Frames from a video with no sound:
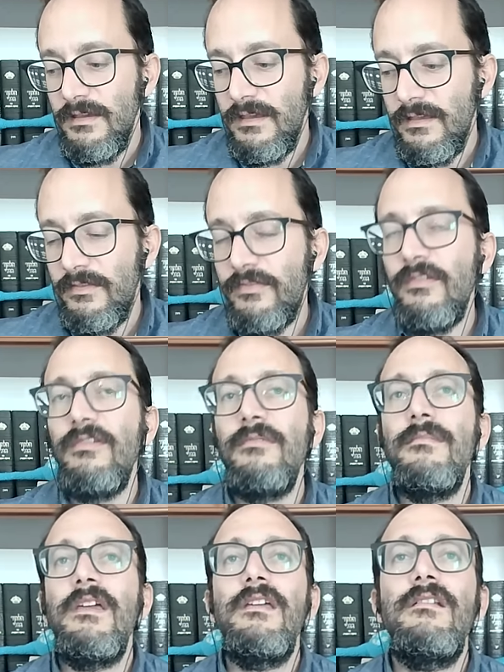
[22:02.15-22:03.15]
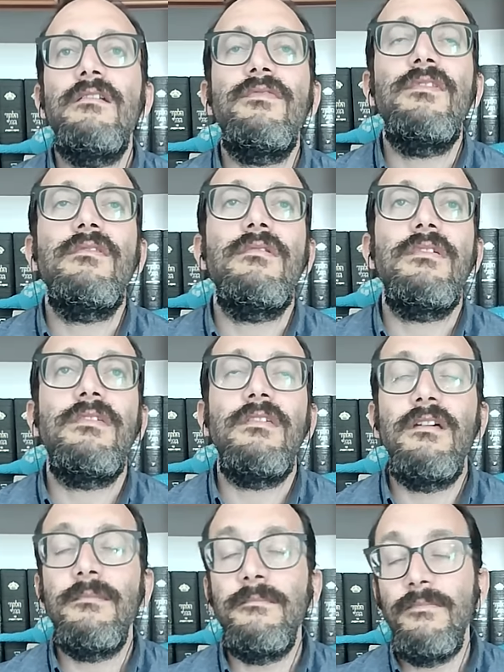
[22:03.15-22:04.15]
Yeah. So my interview with
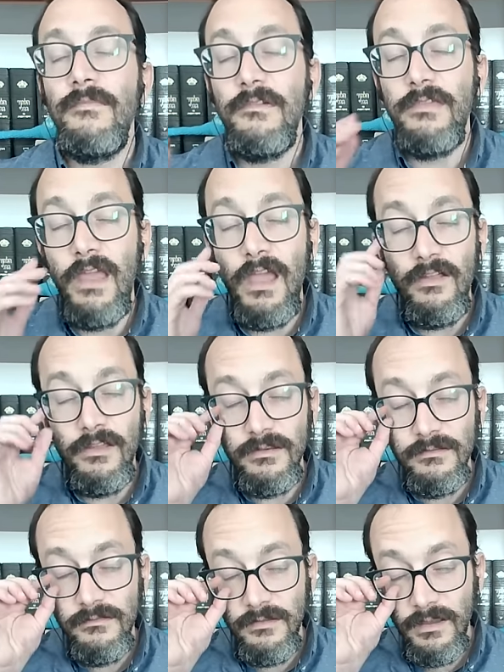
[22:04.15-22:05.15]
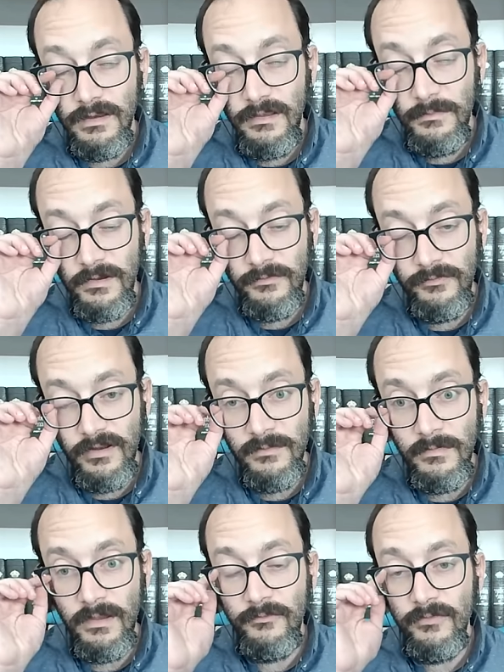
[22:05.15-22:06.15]
um, with Alan, and he's been a friend
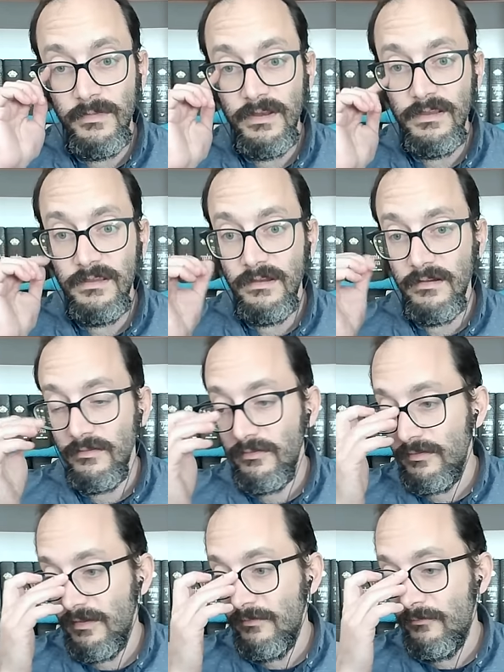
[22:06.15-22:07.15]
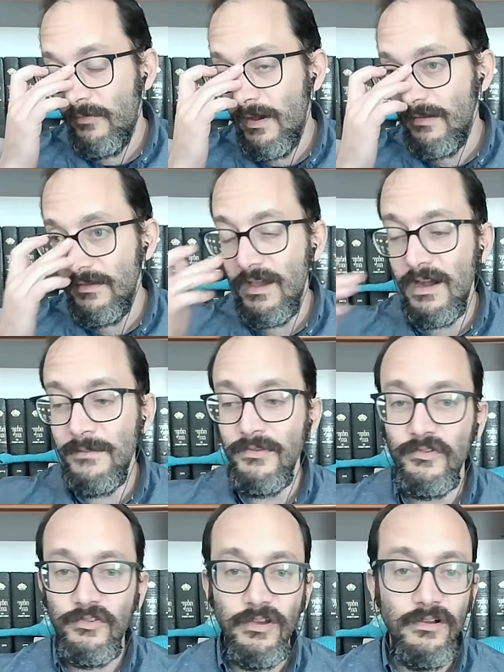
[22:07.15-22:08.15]
of mine for many years. I finally got him
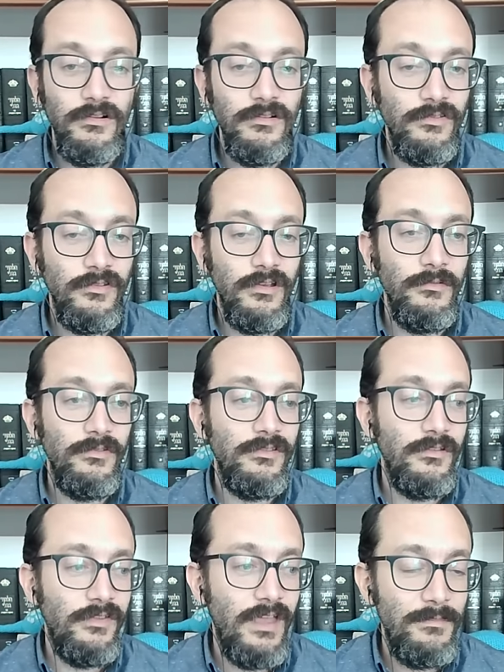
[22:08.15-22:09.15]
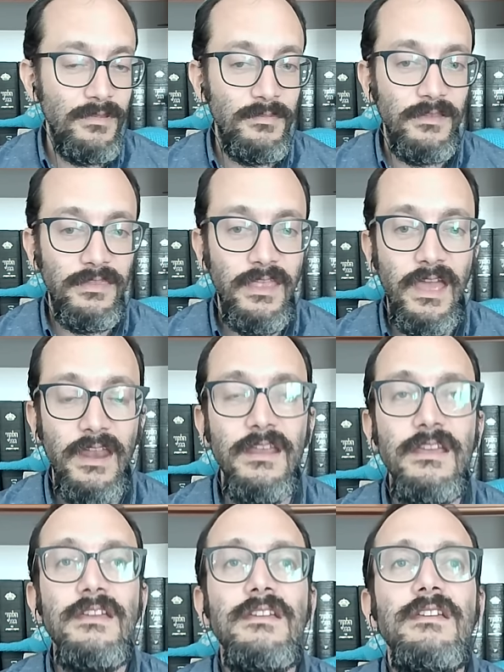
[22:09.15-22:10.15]
on the show, so I was I was happy about that.
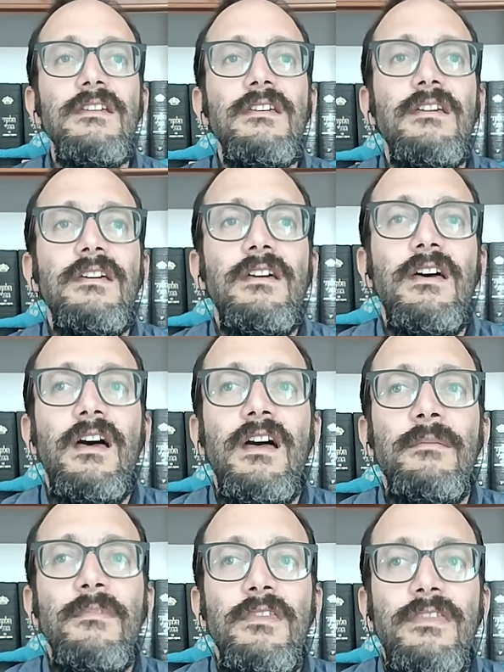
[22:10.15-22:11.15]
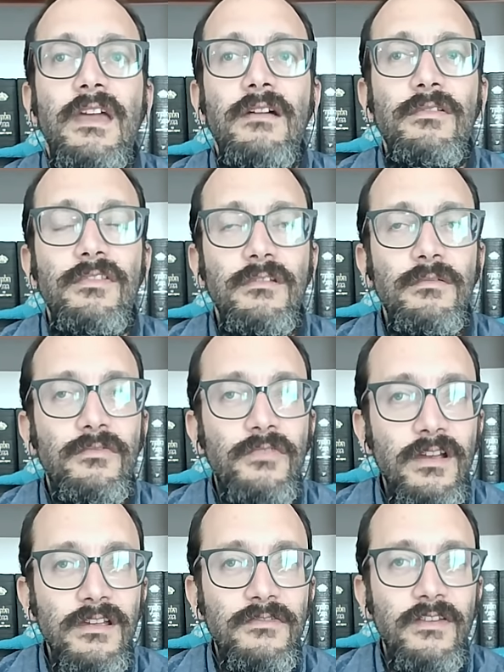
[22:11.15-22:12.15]
Um, that was, it was
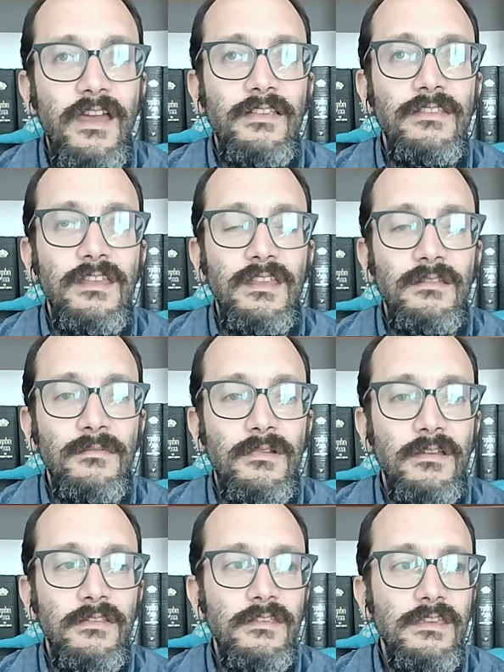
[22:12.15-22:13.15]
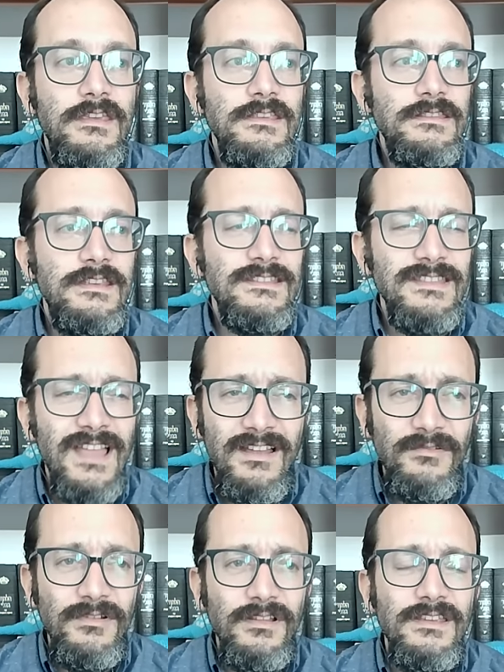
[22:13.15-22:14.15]
very fascinating because he's, he's
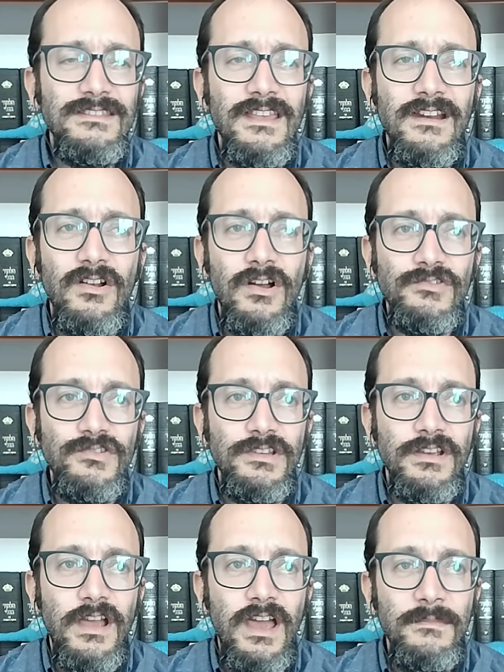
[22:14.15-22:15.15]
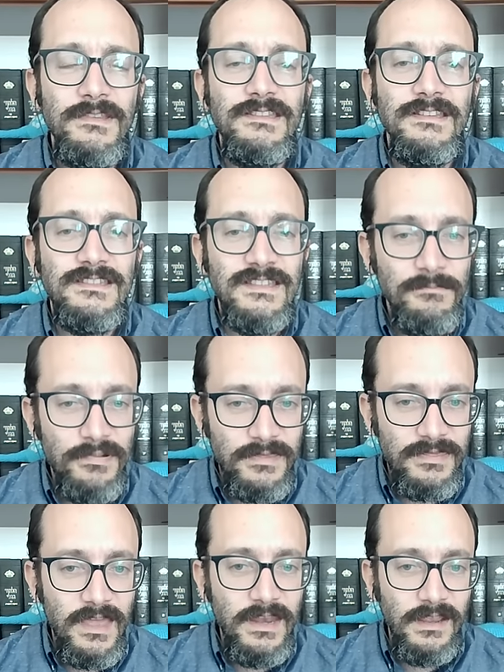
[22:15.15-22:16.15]
not really, he's not an Austrian economist. He's
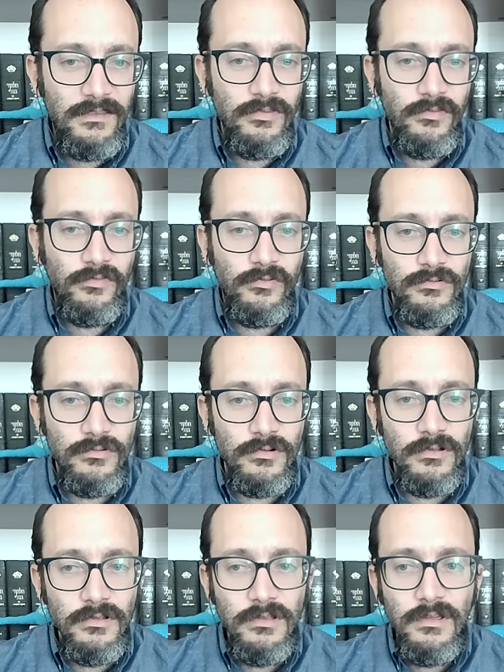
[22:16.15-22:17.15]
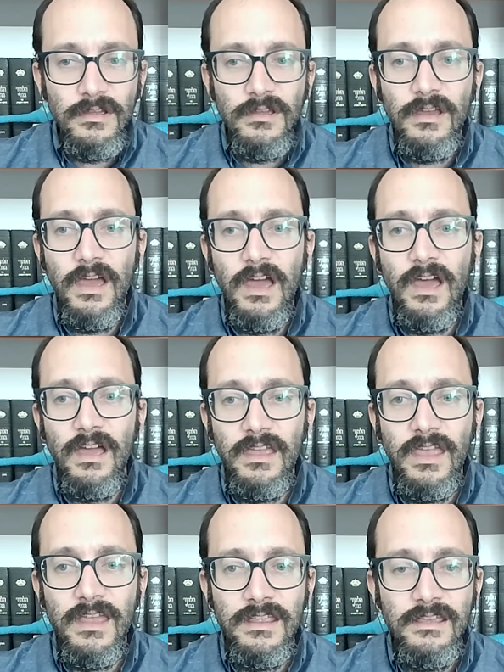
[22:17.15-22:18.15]
sympathetic to the school. Uh,
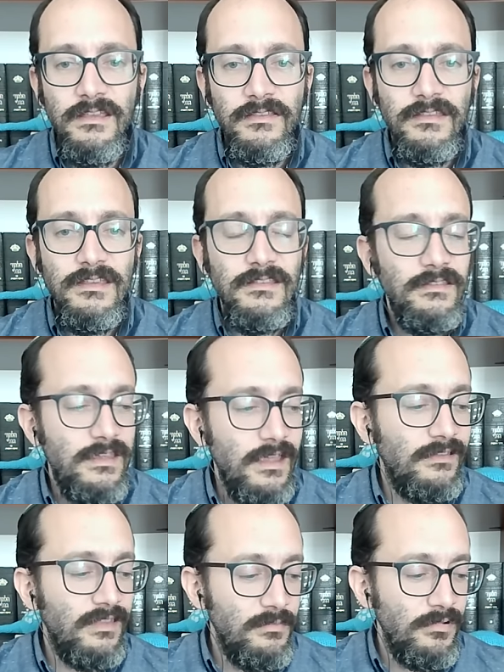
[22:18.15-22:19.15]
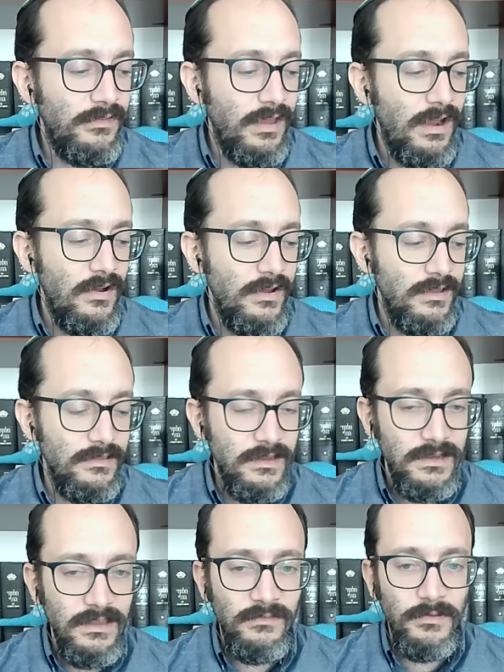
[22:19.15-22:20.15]
and he is, he's, he has libertarian
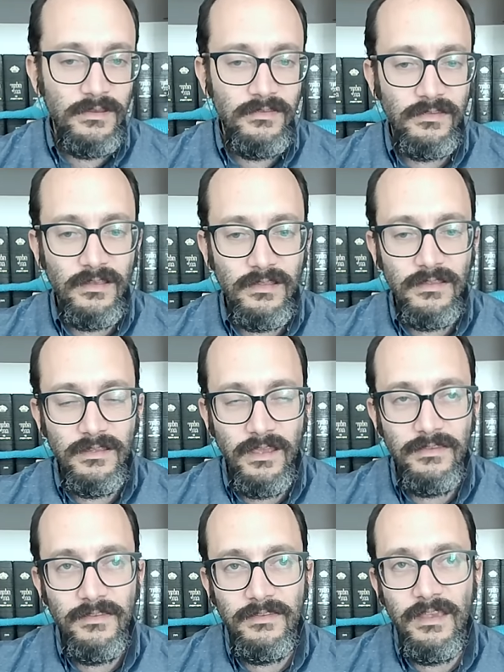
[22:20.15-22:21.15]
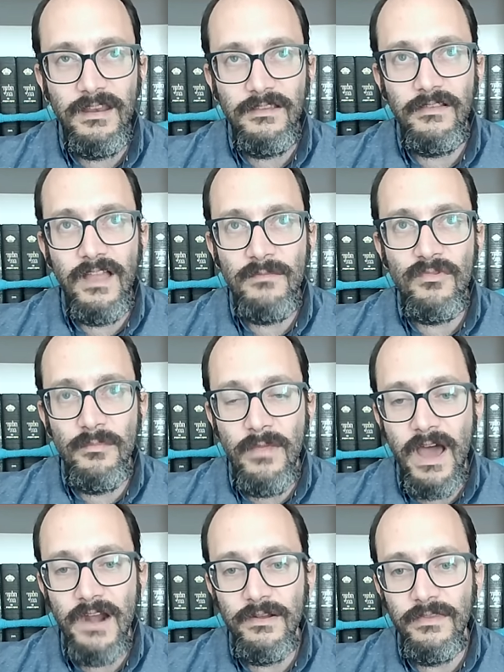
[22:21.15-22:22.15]
leanings, but he's, uh, as he said, he's a lot more
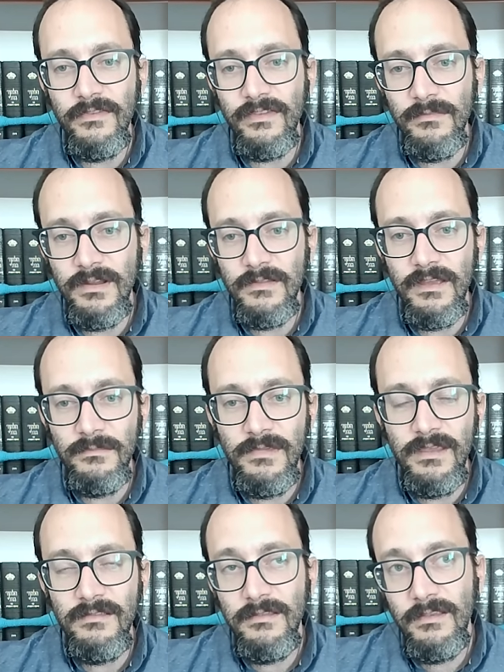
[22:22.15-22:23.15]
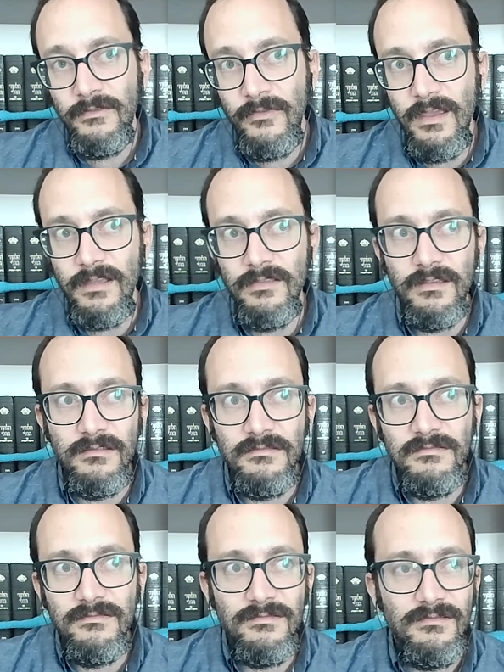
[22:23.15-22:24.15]
moderate than somebody like me. And that's fine. Like,
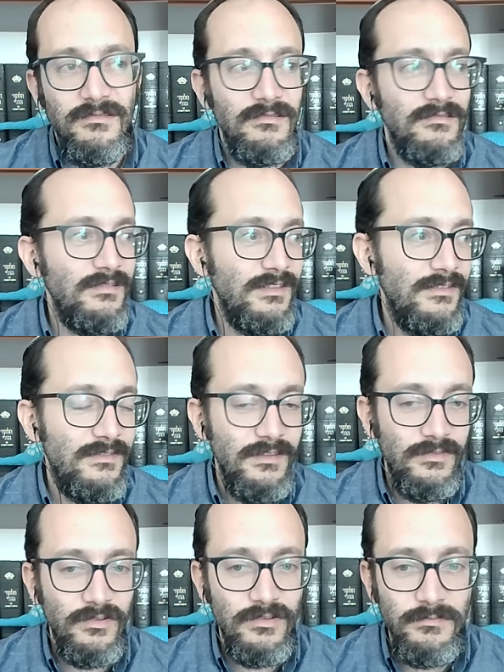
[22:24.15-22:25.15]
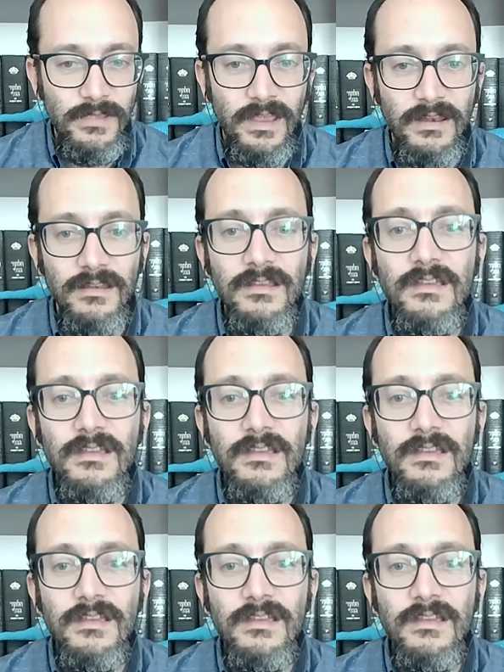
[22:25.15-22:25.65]
you know, he's, he's a good man.